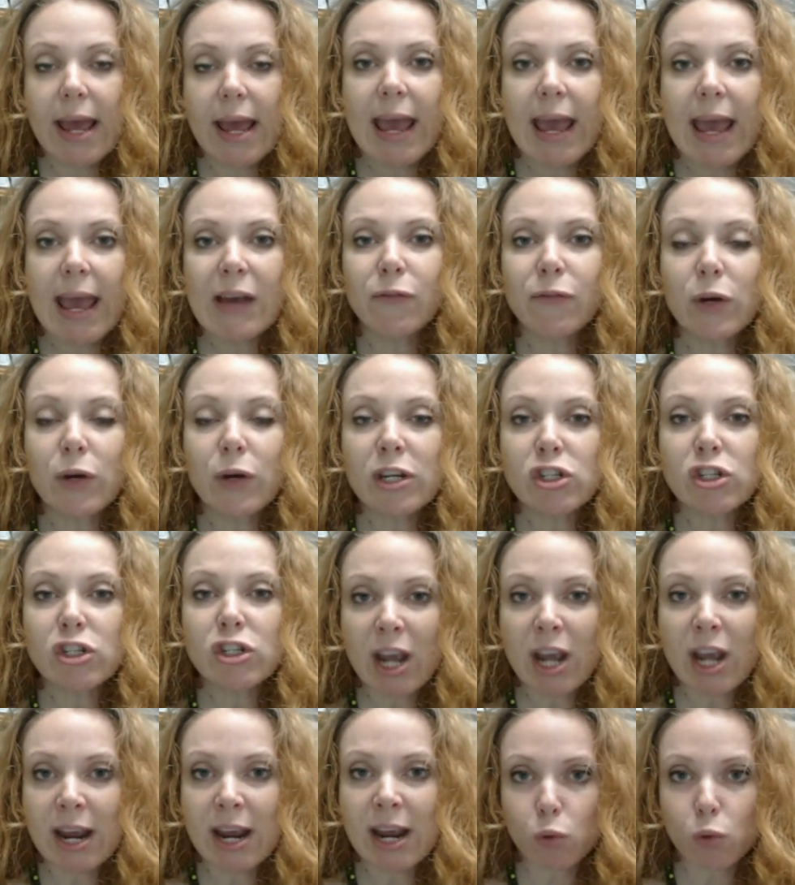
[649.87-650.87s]
if we
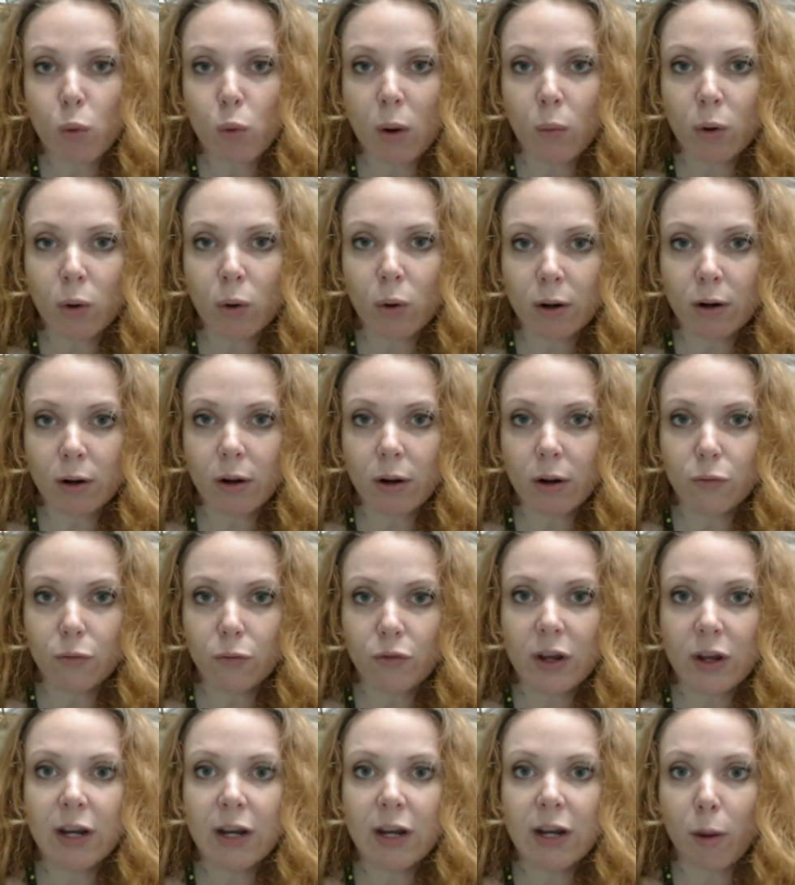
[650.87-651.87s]
change what we're
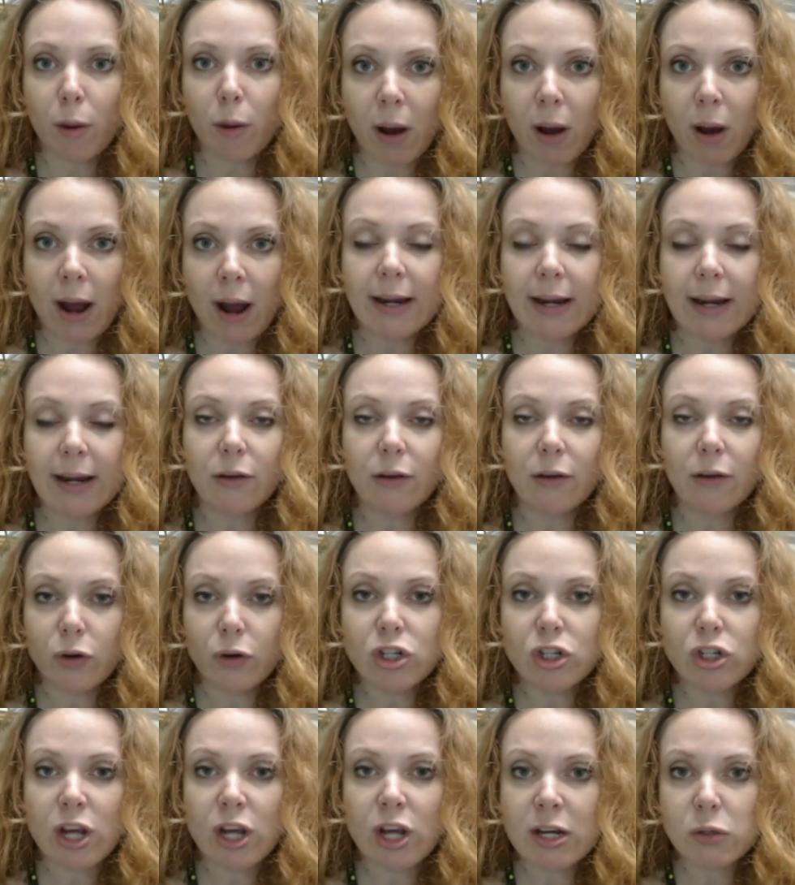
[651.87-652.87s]
feeding our body and if we
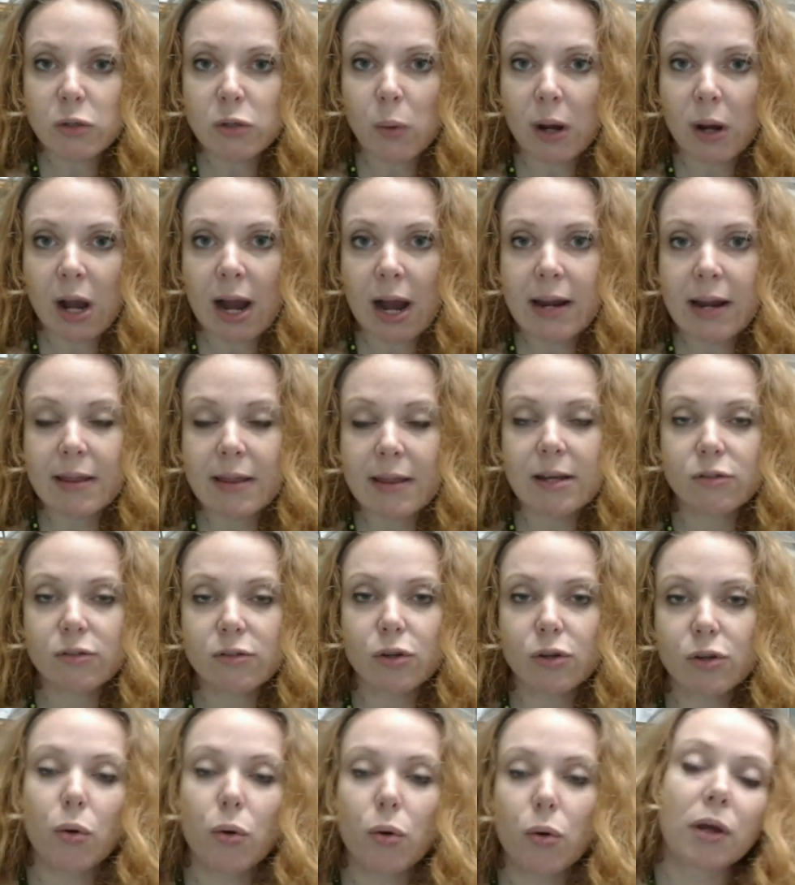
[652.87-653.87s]
change what kind of things
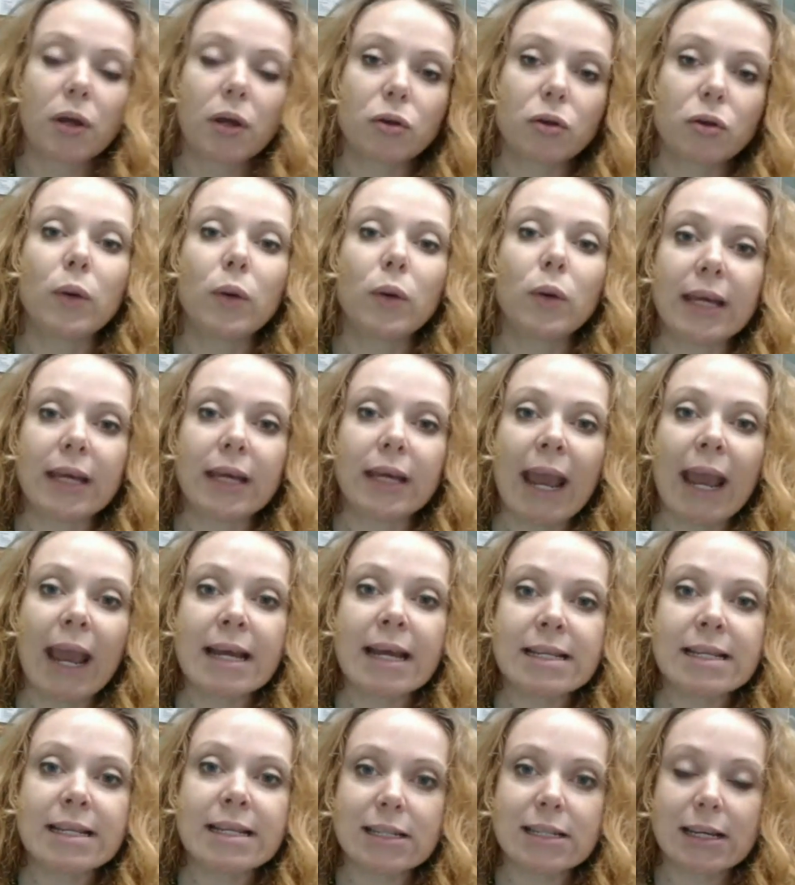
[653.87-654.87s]
are going through, we
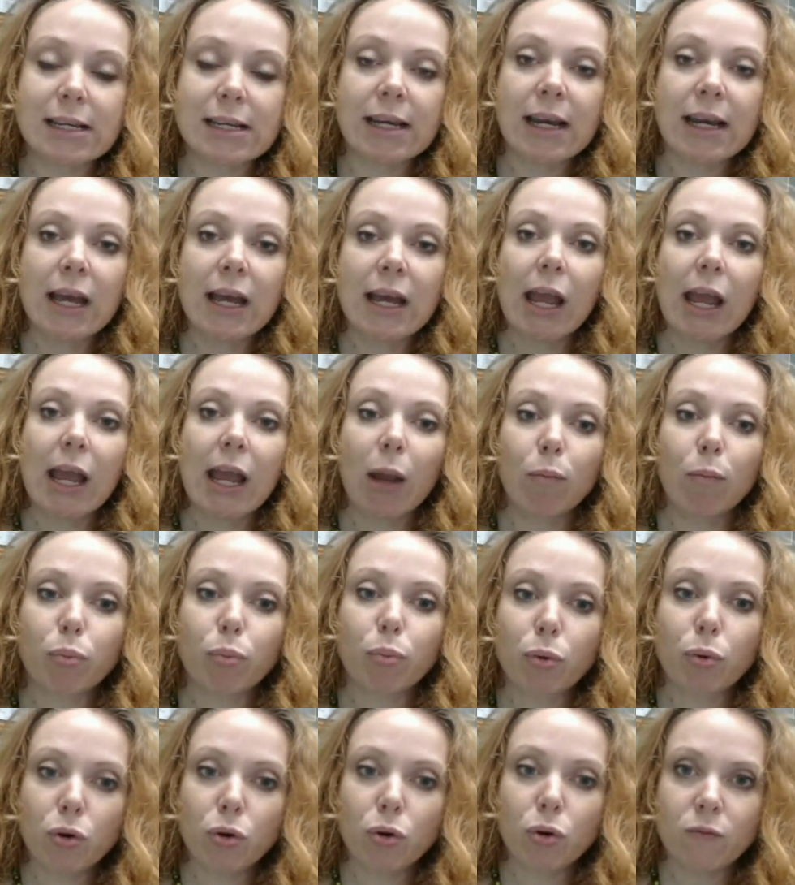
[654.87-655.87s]
can see
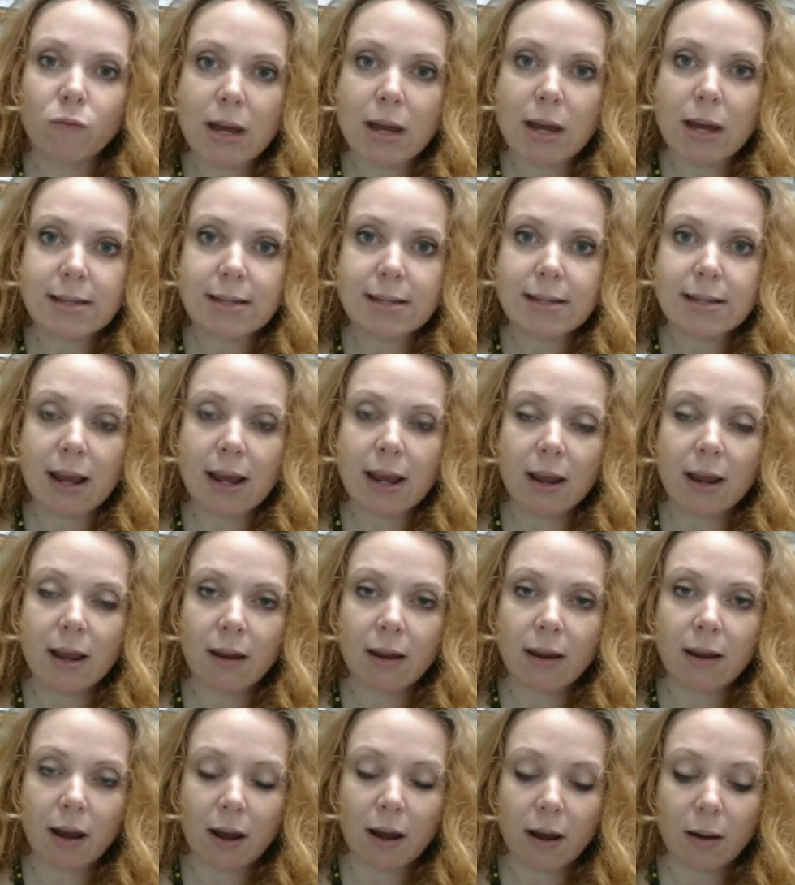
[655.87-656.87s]
improvements
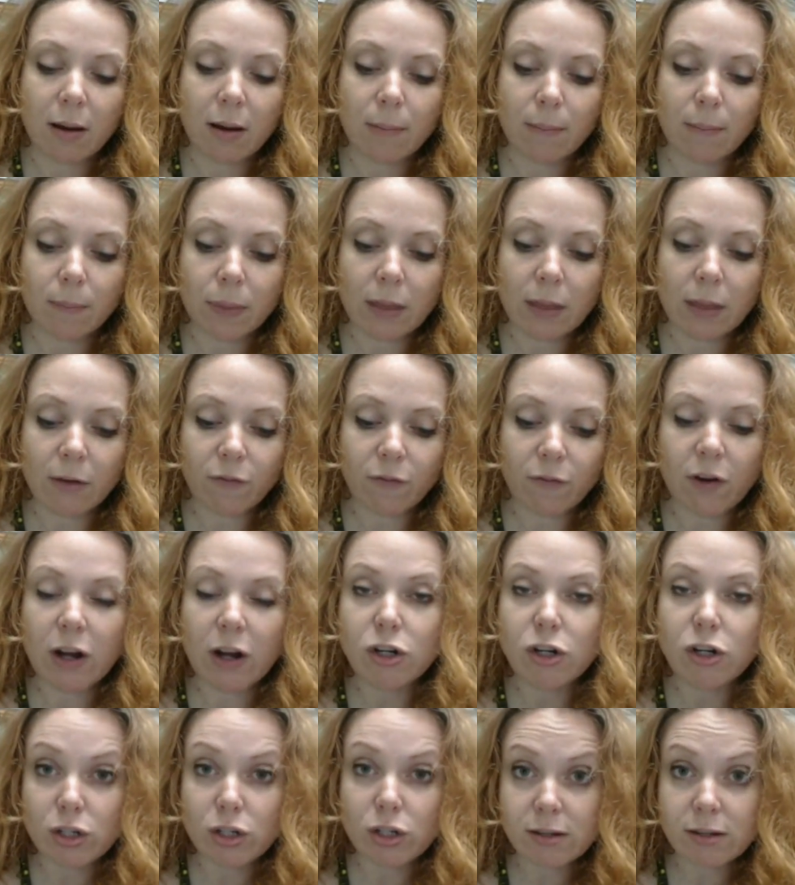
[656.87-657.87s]
in the
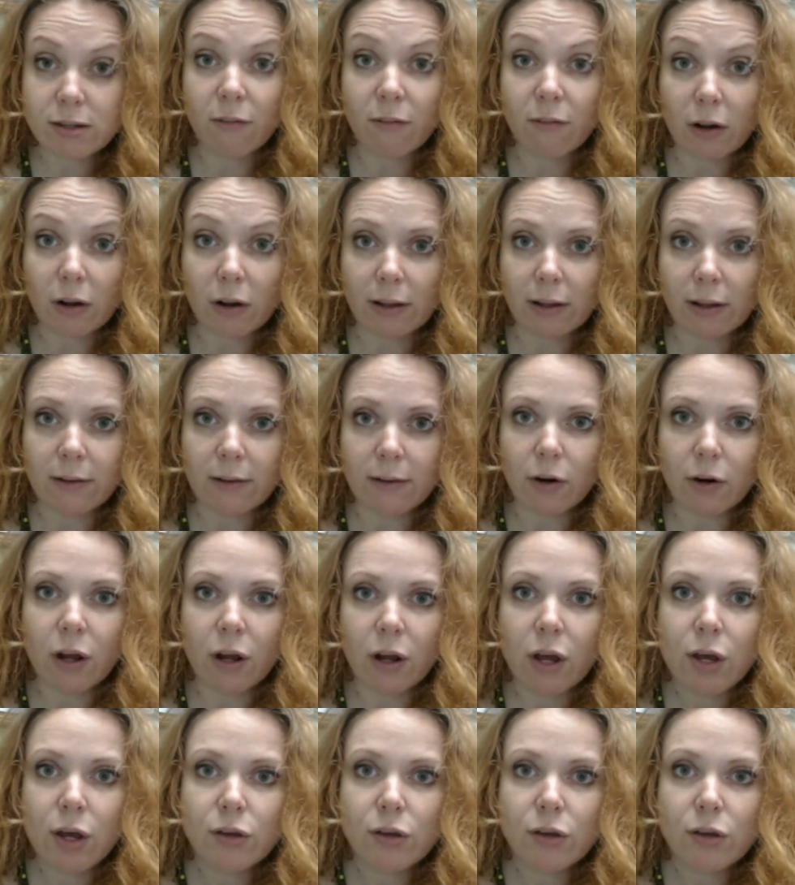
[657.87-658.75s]
functions of our liver.